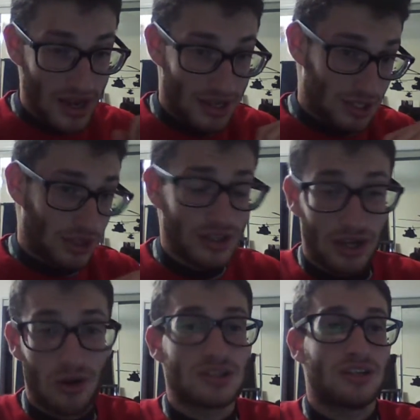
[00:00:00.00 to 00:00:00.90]
it's a thing
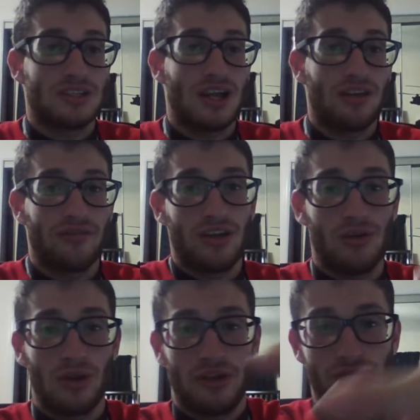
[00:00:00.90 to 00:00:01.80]
that goes on the side of the
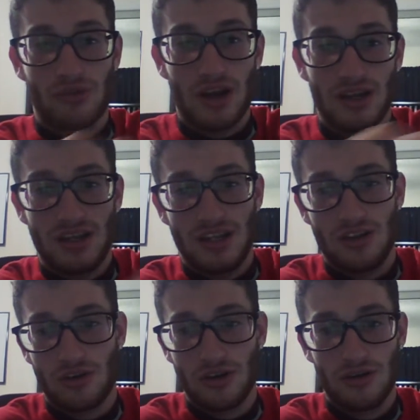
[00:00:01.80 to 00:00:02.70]
video, like right
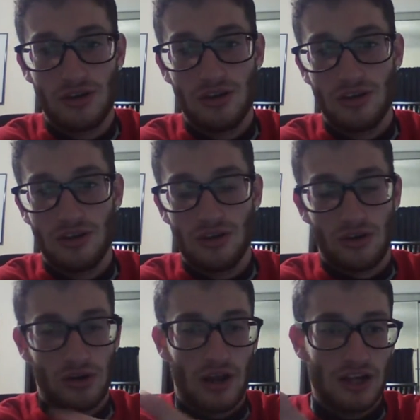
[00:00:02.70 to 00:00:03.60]
here.
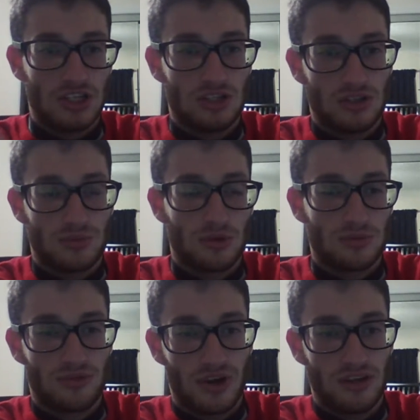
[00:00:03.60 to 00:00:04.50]
Or oh, no, actually, it's, it's supposed to be right